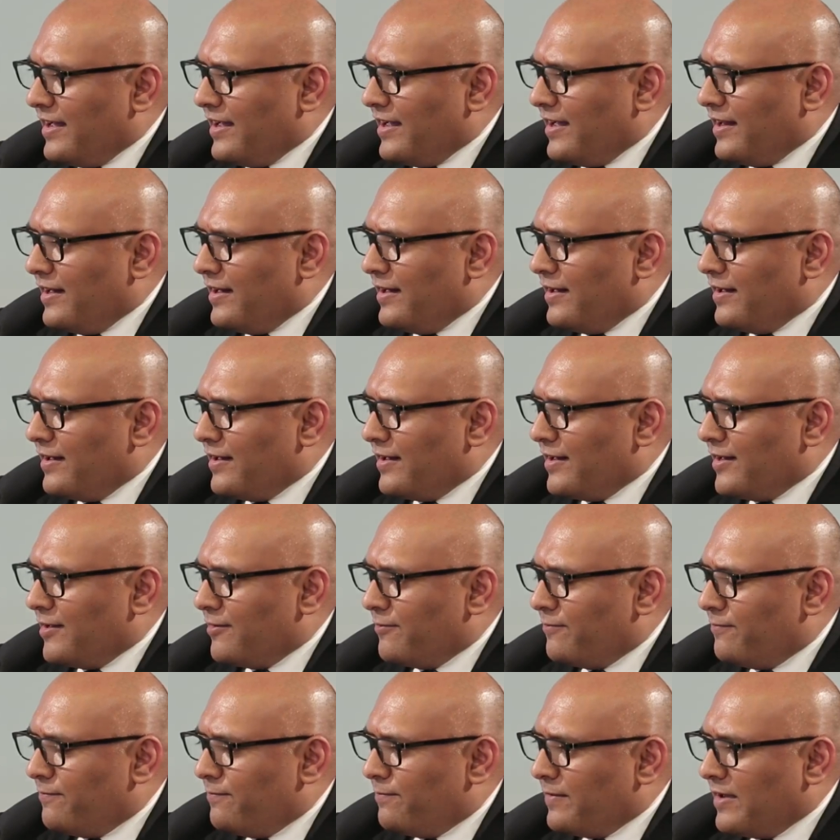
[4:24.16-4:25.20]
And
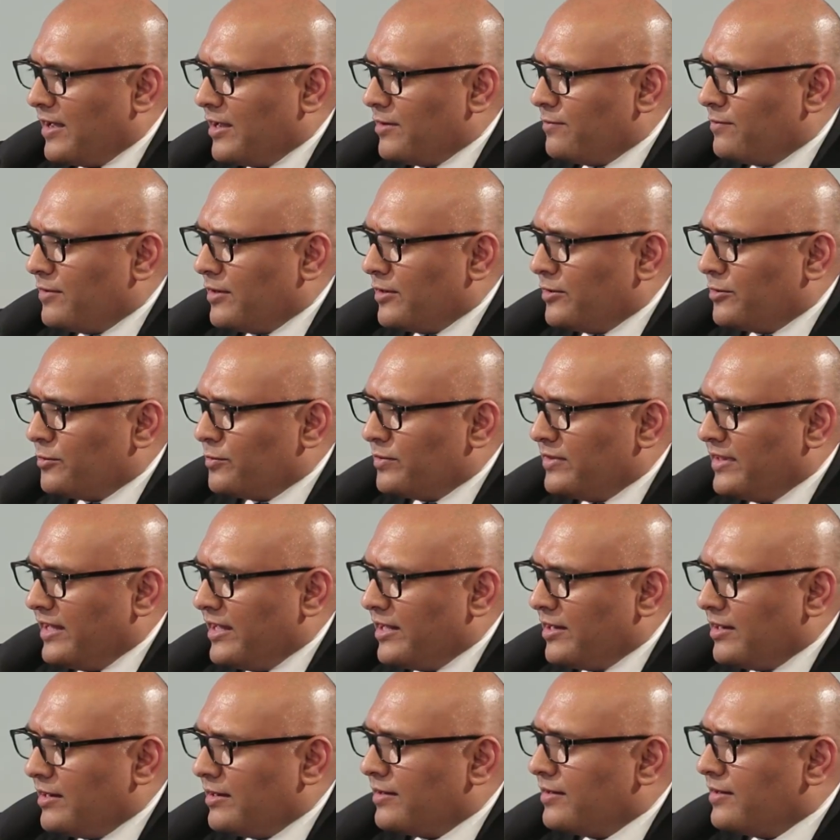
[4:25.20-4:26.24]
if I were to
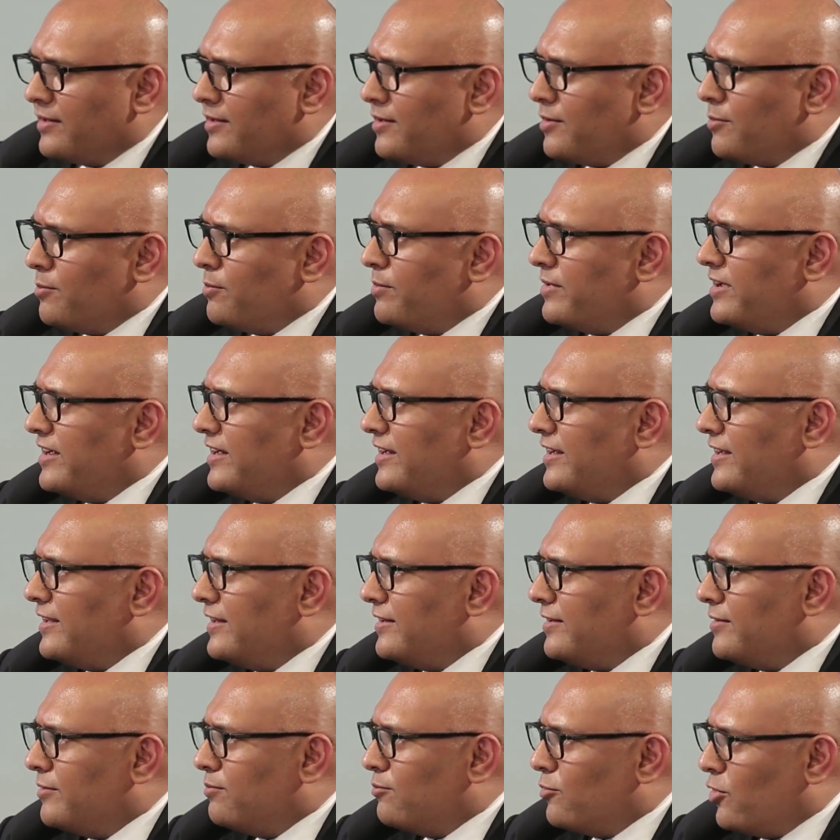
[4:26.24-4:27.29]
then bring
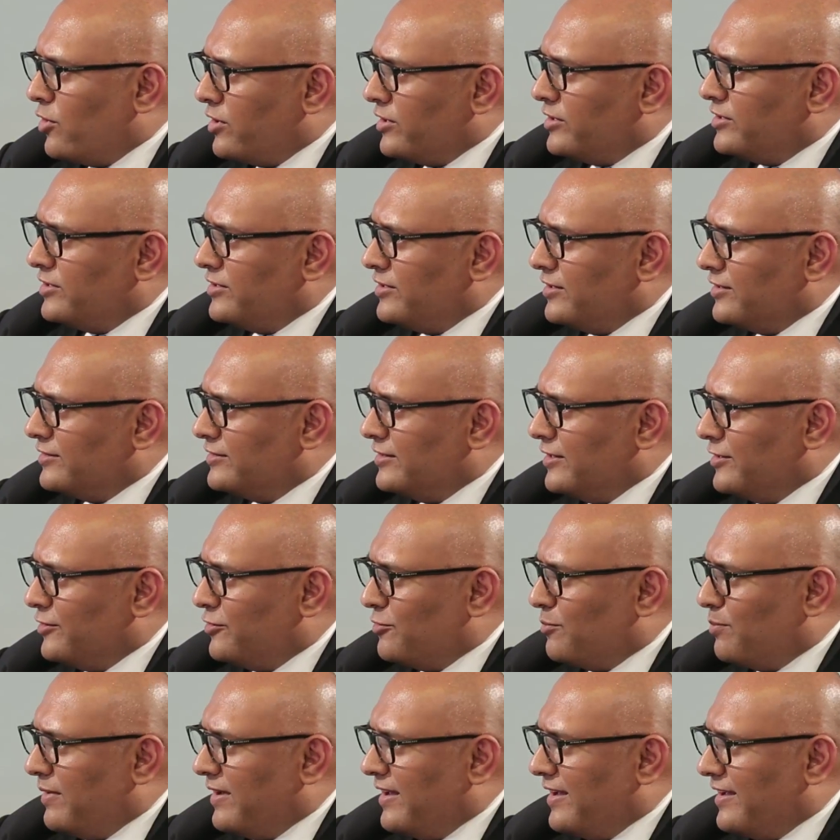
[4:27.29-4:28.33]
in Mauritius
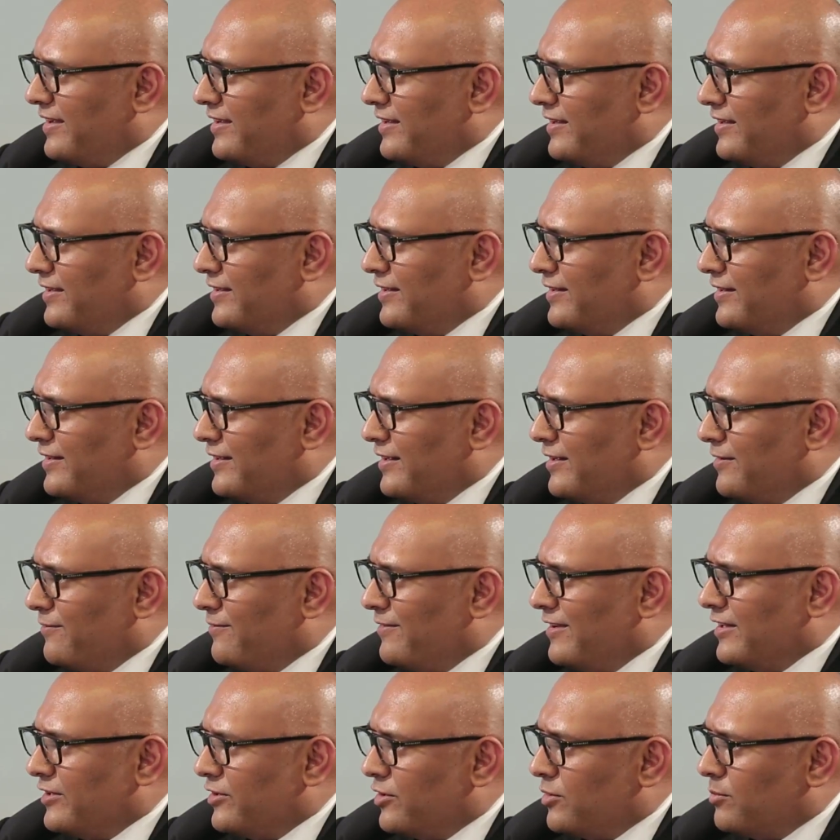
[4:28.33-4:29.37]
into play here, and
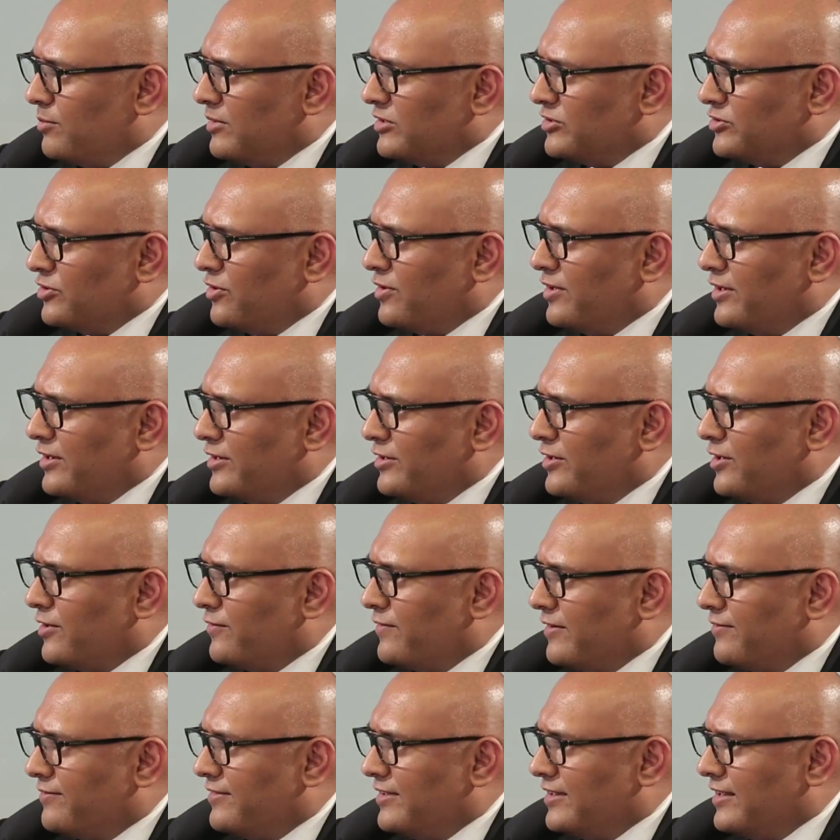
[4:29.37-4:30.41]
where majority of
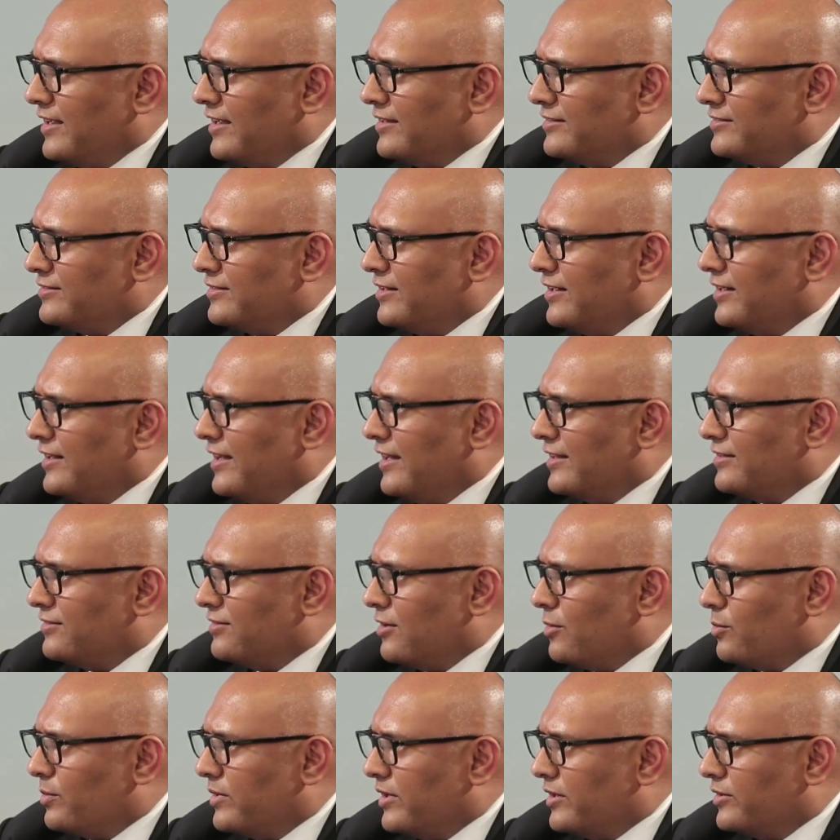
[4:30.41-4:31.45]
FDI still gets
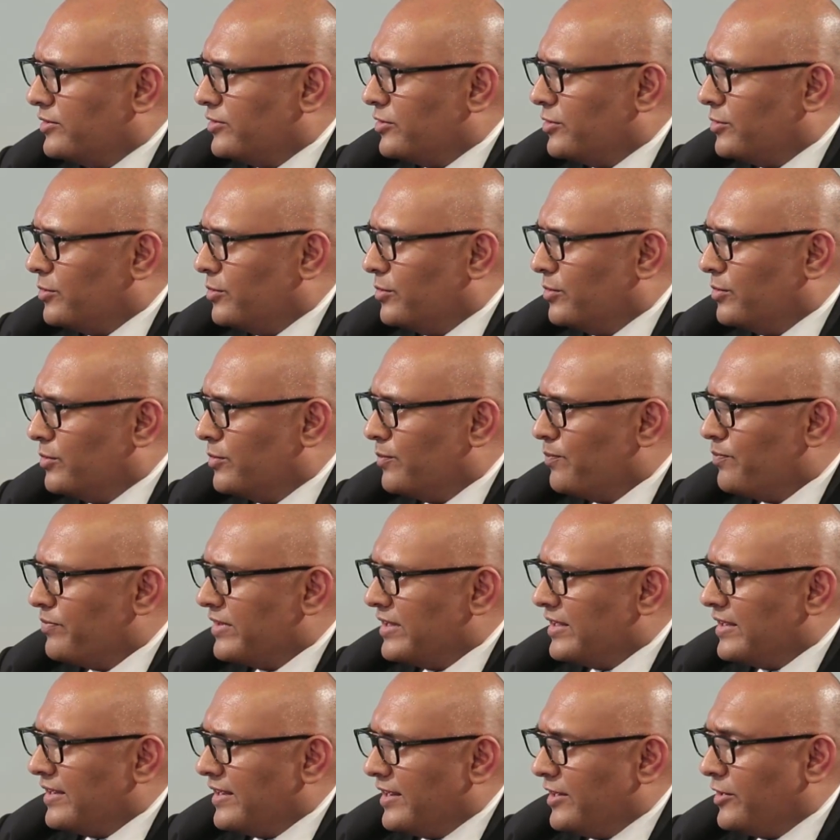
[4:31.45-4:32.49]
routed through
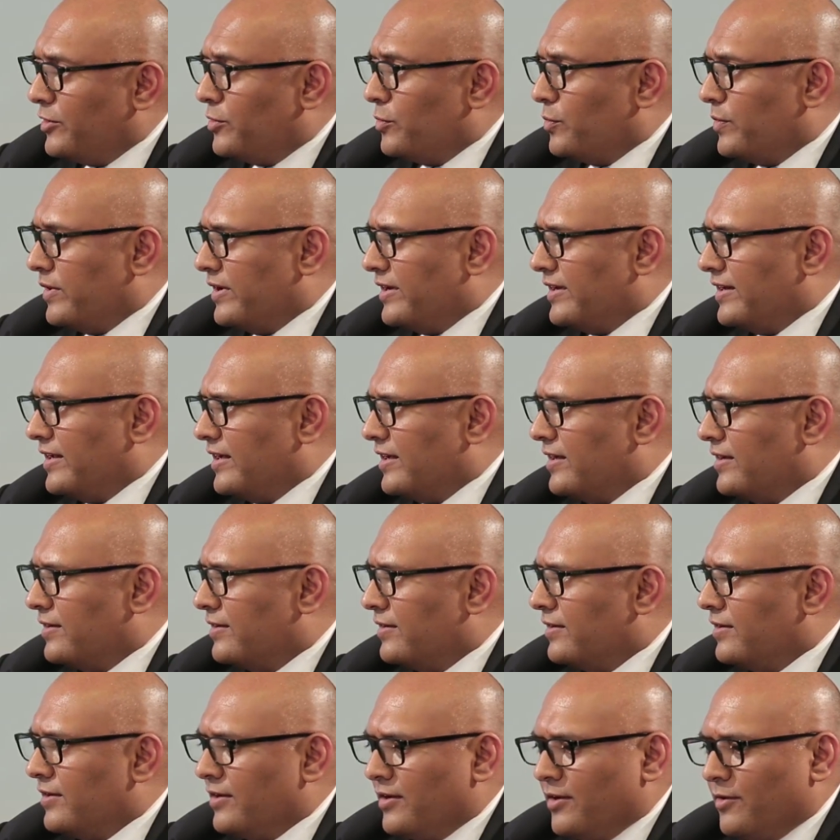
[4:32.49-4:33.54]
into India,
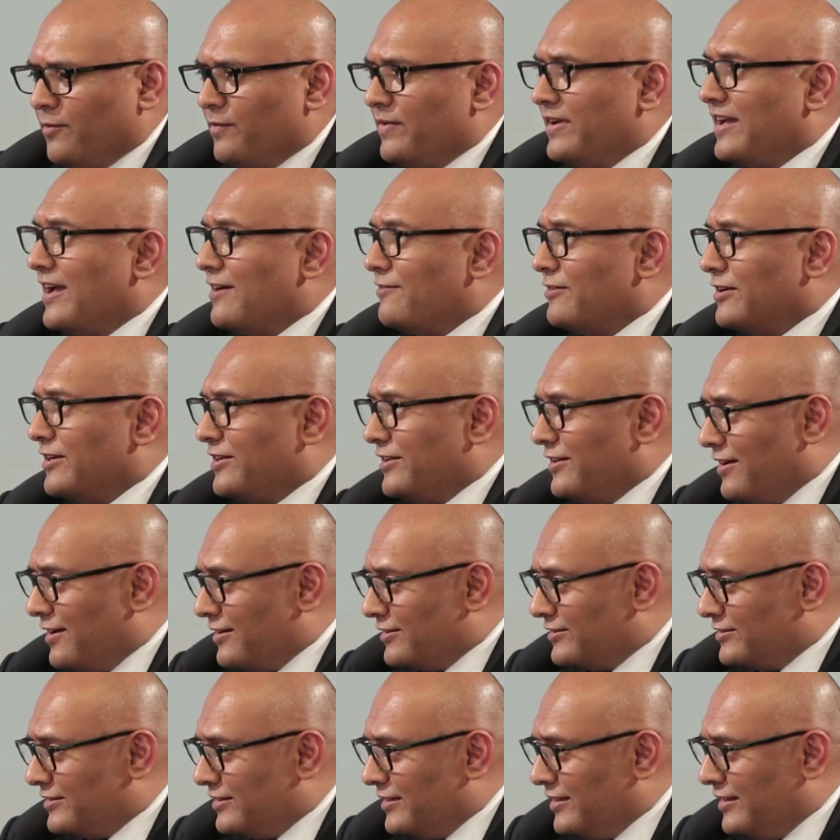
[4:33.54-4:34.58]
we have a
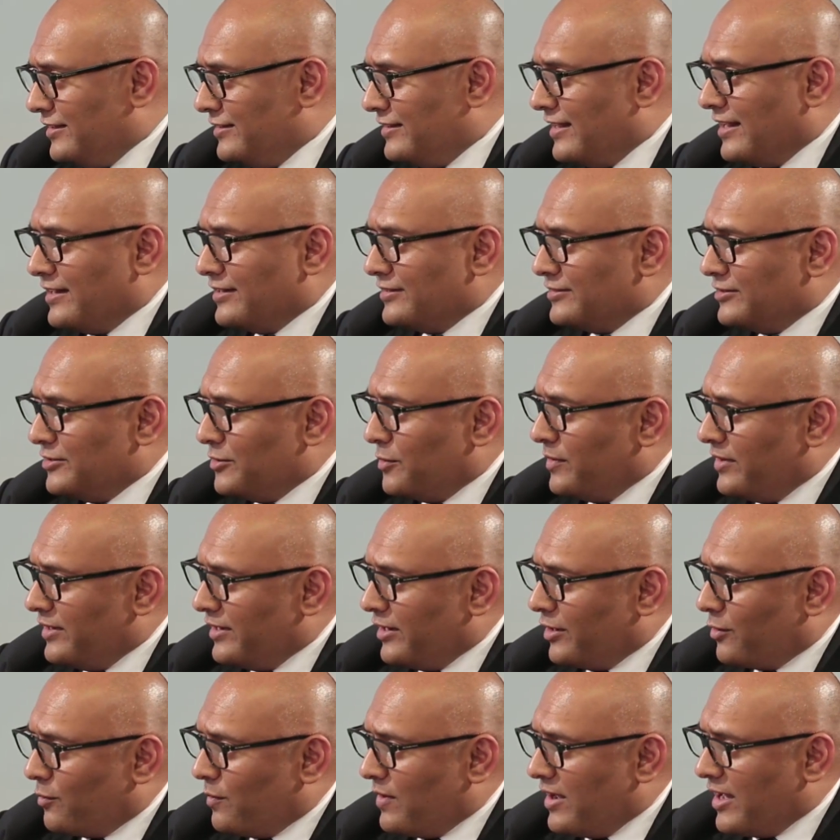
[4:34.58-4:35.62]
TRC, that is the only
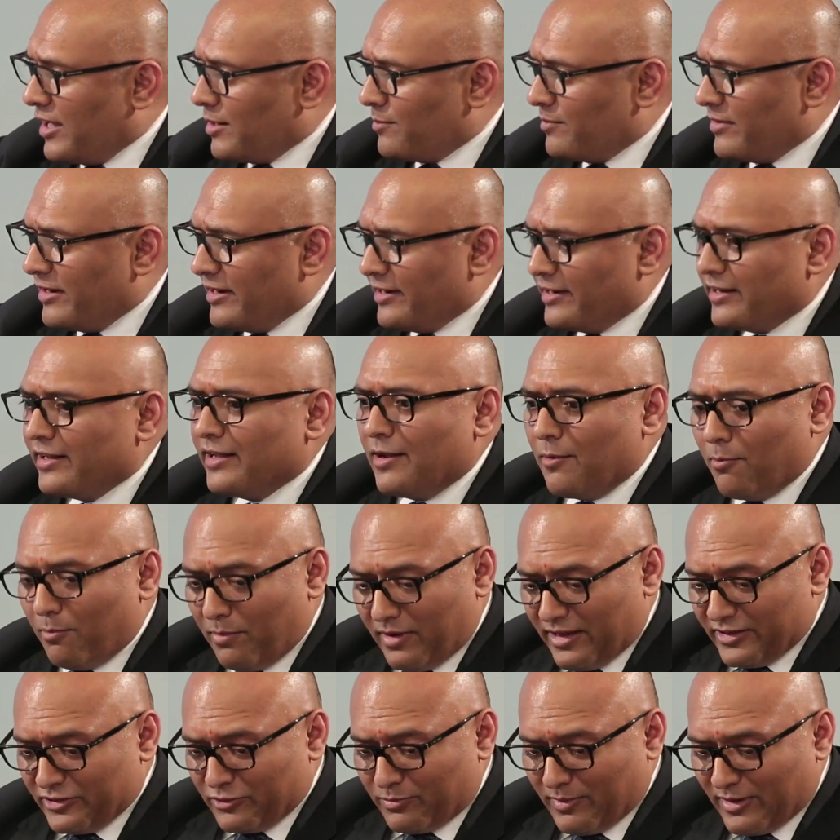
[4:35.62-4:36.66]
requirement,
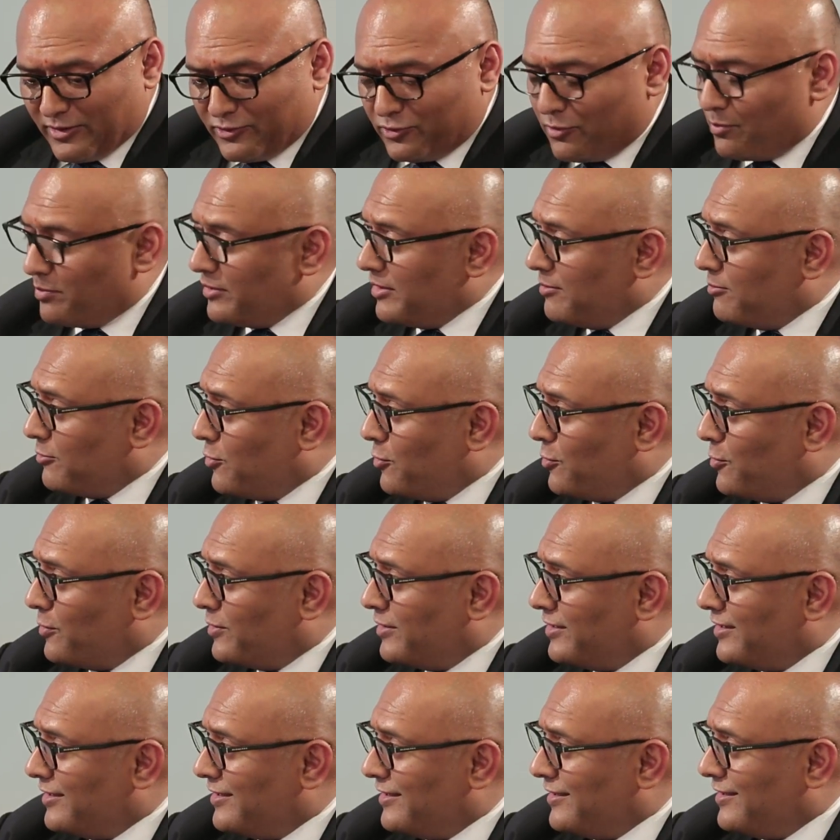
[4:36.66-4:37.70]
blessed by Supreme
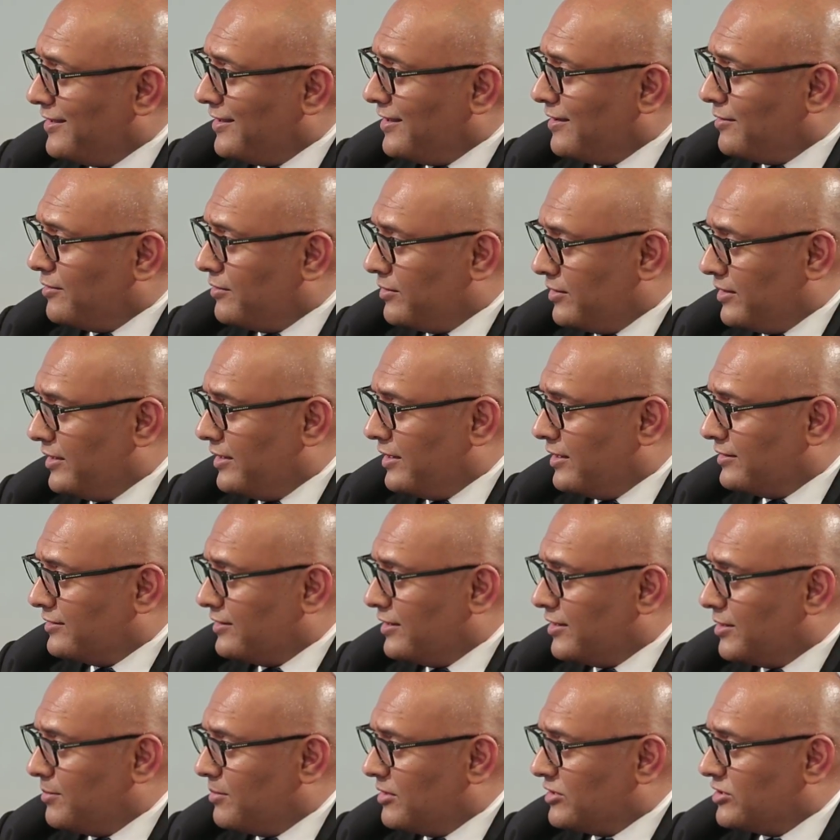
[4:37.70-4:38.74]
Court in
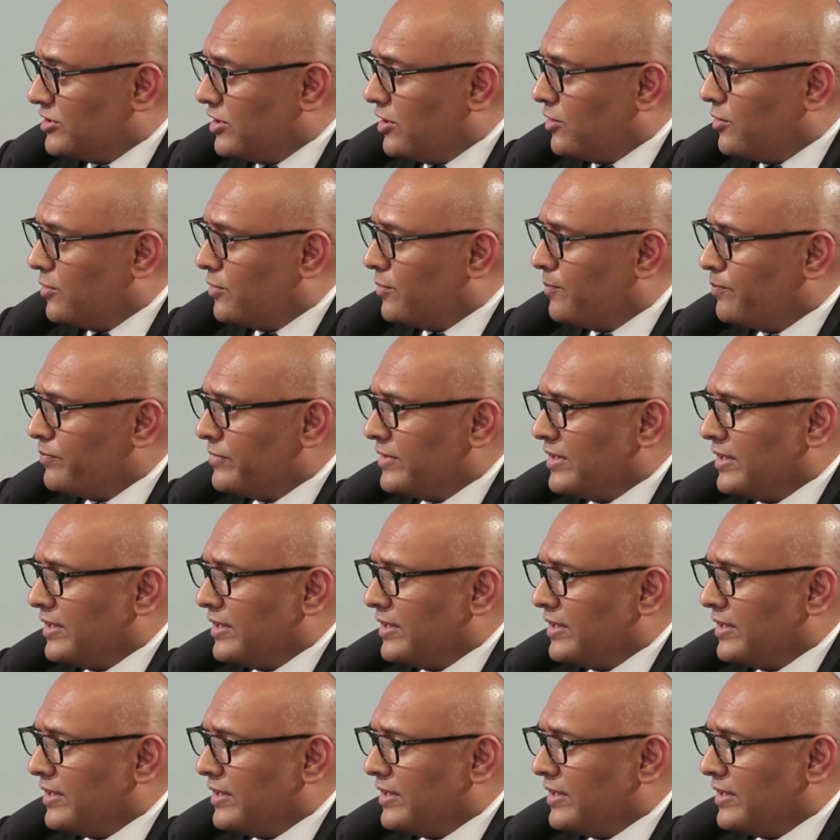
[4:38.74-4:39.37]
Azadi Bachao,